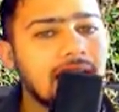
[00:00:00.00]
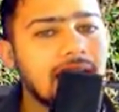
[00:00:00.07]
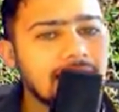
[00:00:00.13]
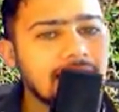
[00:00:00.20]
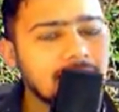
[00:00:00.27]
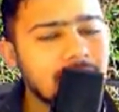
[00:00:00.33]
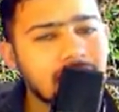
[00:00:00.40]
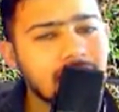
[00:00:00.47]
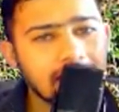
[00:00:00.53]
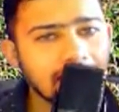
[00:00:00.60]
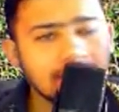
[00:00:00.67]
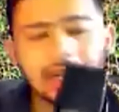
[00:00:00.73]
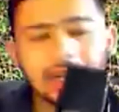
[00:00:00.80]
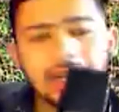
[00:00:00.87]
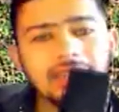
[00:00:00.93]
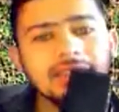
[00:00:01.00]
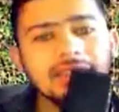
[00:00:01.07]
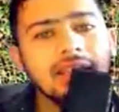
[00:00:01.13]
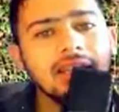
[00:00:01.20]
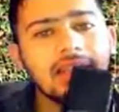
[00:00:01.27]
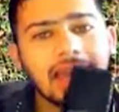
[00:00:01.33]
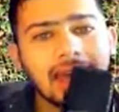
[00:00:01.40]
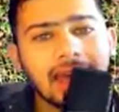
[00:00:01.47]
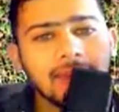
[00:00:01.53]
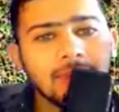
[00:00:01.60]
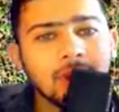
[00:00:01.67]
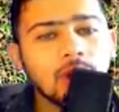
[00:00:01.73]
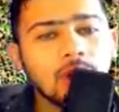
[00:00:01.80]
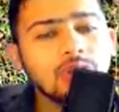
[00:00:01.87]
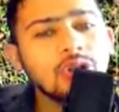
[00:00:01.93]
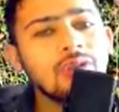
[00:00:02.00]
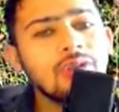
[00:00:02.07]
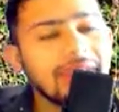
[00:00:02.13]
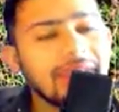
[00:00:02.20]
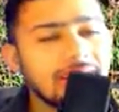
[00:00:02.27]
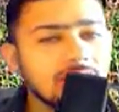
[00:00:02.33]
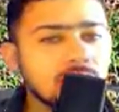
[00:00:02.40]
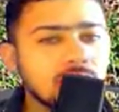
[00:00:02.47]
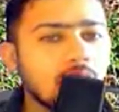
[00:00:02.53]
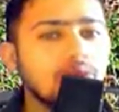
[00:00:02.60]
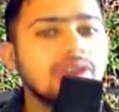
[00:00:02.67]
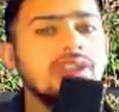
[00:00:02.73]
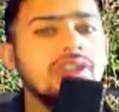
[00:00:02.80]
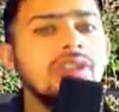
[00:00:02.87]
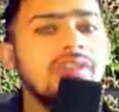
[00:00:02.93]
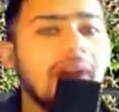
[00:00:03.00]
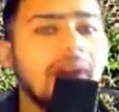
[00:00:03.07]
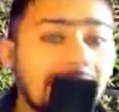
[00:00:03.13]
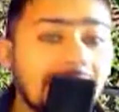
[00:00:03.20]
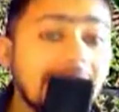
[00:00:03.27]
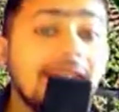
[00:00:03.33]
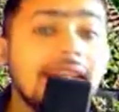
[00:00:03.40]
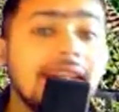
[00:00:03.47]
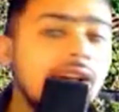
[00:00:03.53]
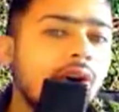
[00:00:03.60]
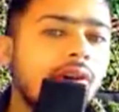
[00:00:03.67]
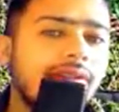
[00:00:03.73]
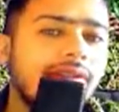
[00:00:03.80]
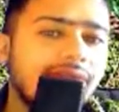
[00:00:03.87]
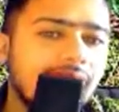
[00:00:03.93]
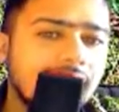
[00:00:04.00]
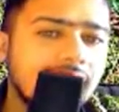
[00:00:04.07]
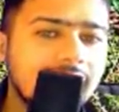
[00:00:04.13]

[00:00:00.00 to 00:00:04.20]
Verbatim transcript: and the maharajas and because of exhaustive hunting of uh,